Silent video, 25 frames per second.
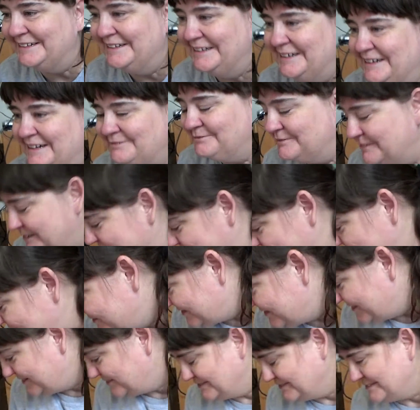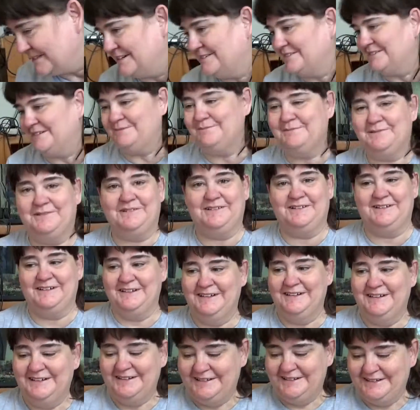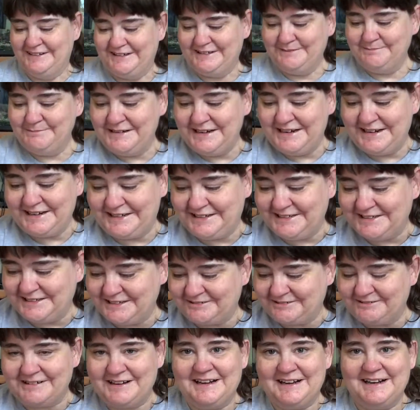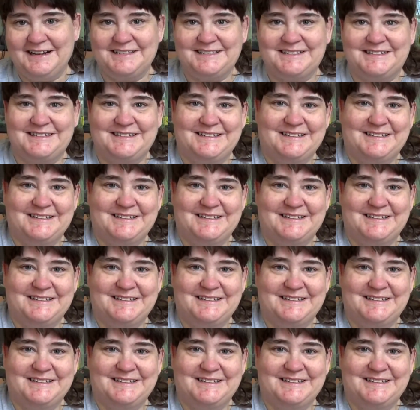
I won't cut your tangles out anymore. Come back. Get the grass. Uh